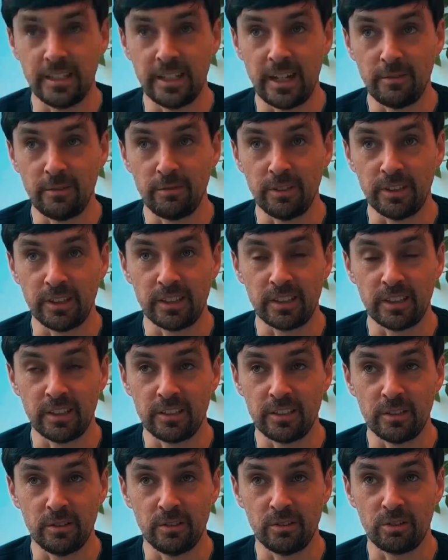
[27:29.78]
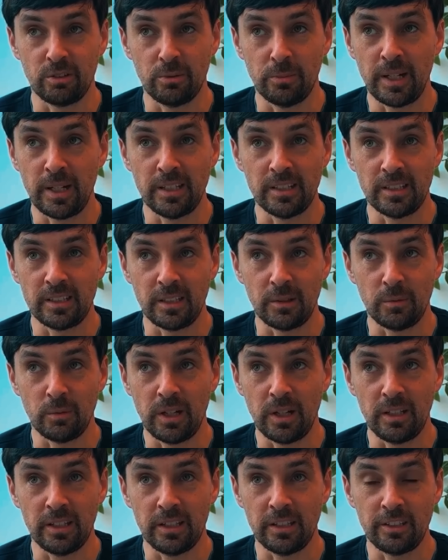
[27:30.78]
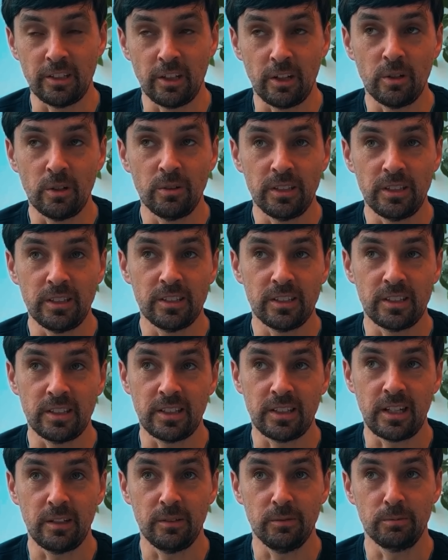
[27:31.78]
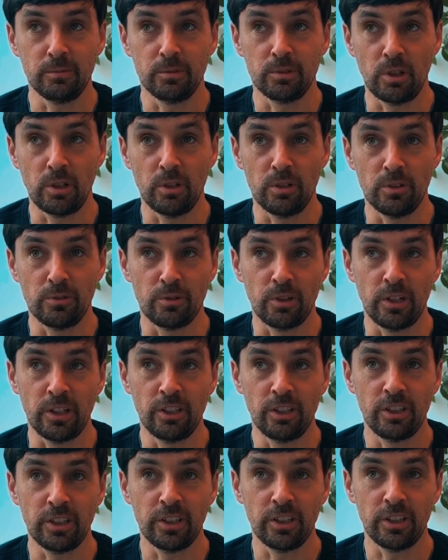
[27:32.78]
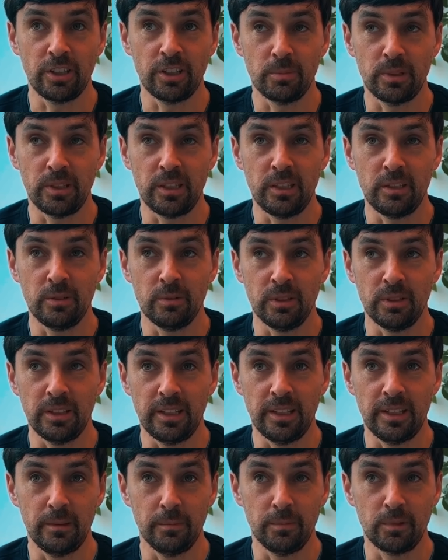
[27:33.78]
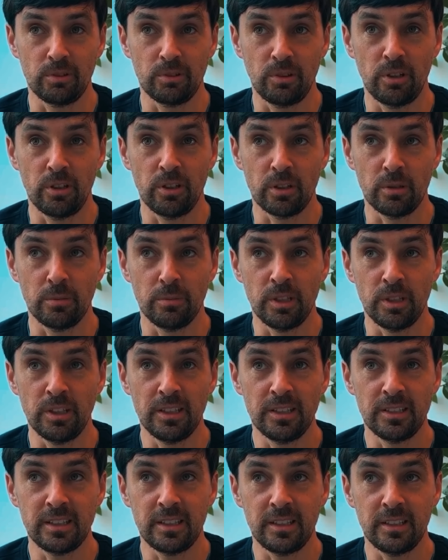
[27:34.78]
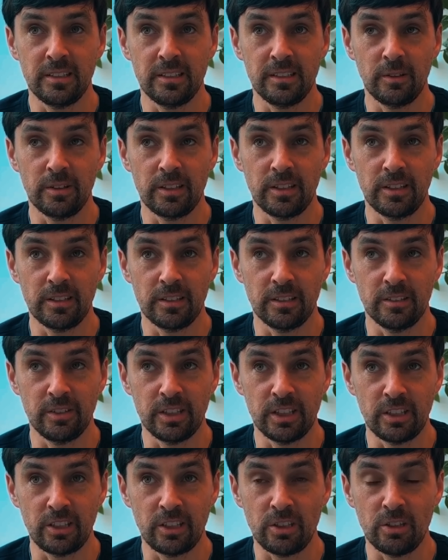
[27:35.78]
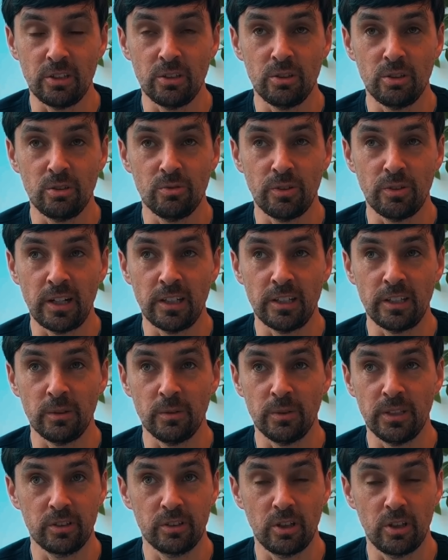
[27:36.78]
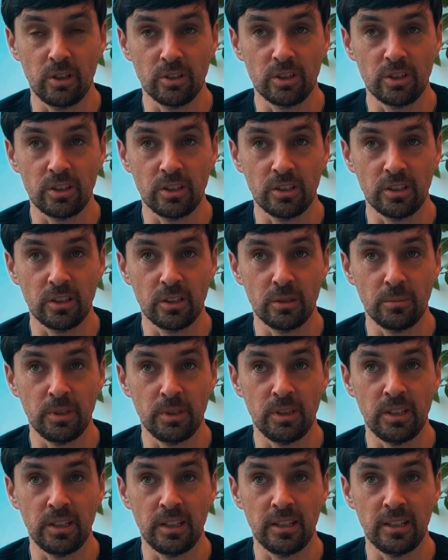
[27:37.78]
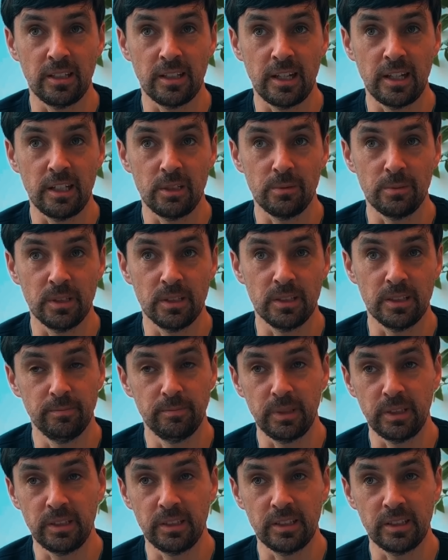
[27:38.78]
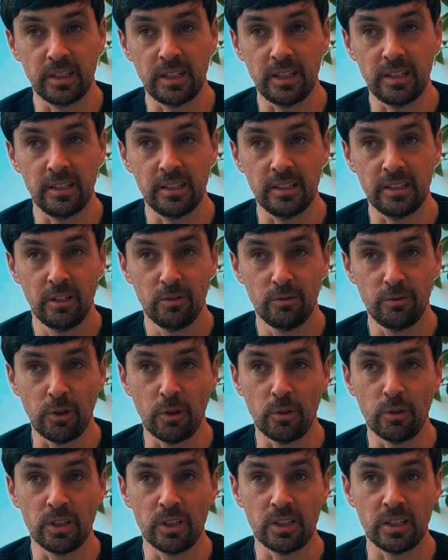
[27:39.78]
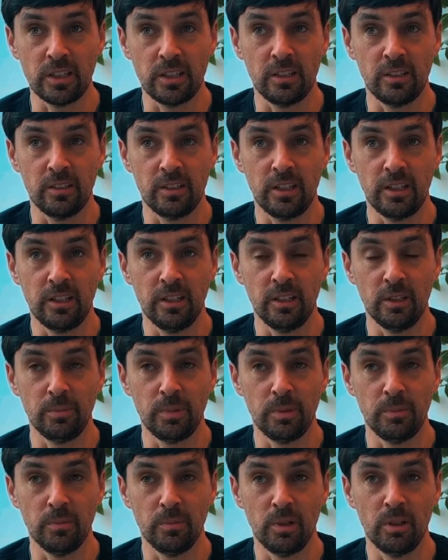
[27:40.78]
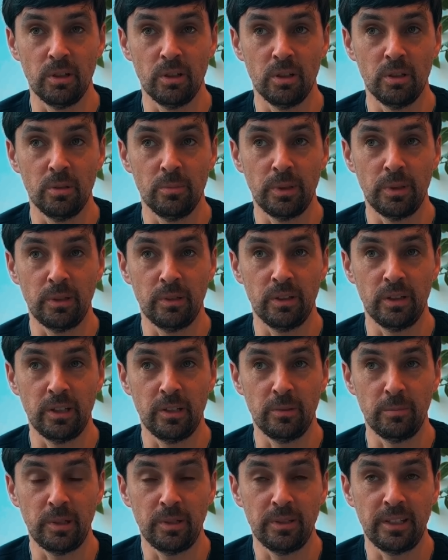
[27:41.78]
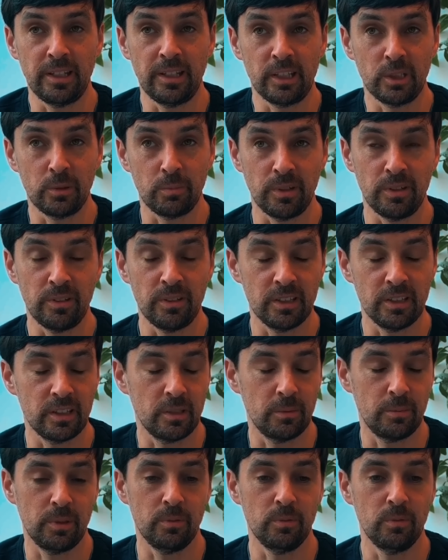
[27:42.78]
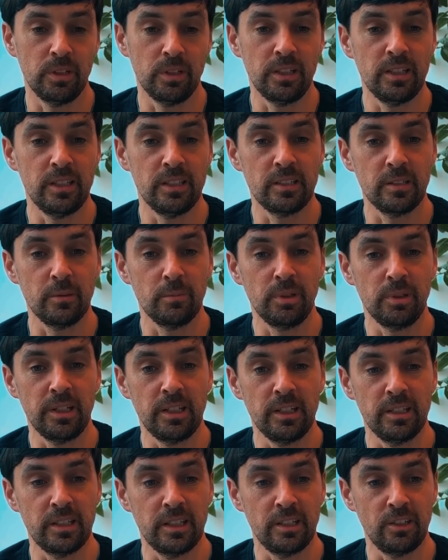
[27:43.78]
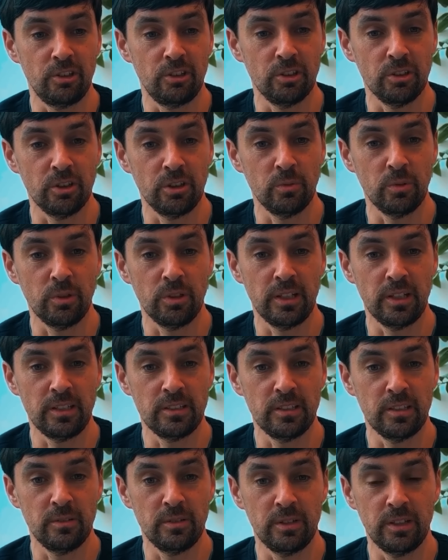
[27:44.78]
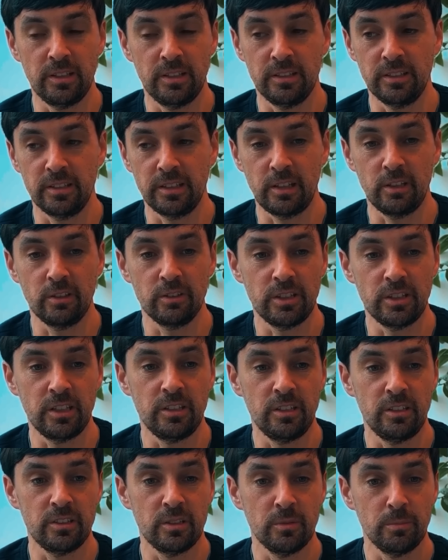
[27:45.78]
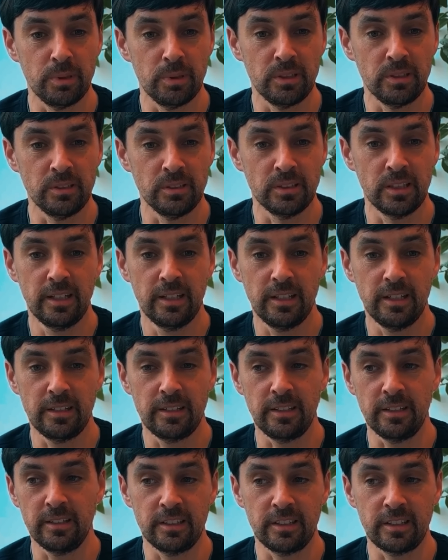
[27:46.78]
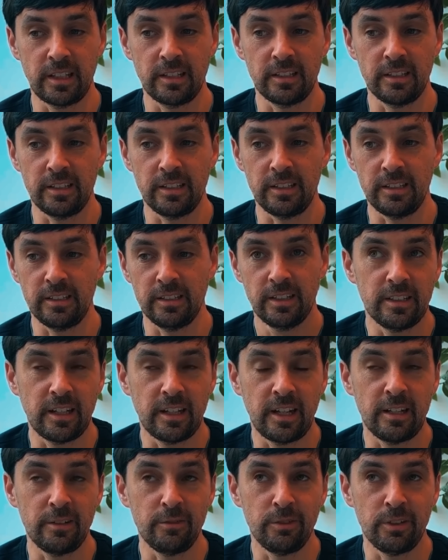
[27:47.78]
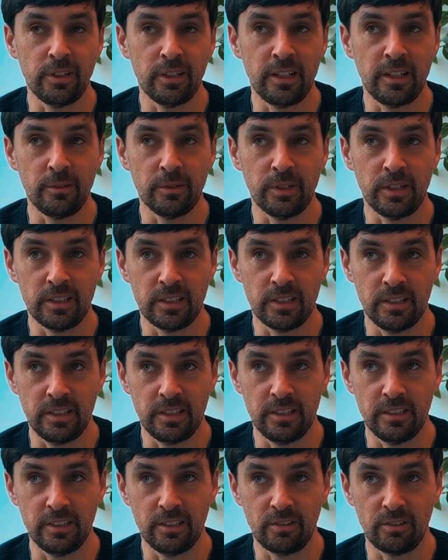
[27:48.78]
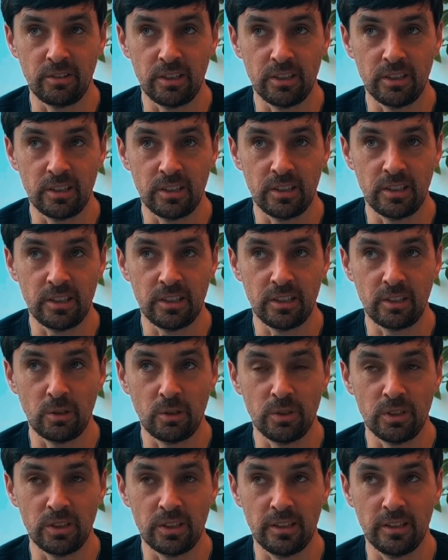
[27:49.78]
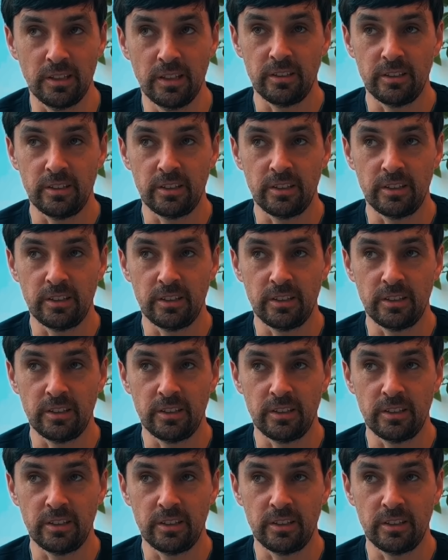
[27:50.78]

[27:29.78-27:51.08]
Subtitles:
Netflix are doing tremendously well. Not only does this help grow the franchise, but equally it helps grow the community. And I think there is huge value in constant community engagement, because again, you can focus in a little bit more about the experience, about what it is that players enjoy, what they don't, and continue to build. I think sadly, I feel anyways in the industry is that there's always that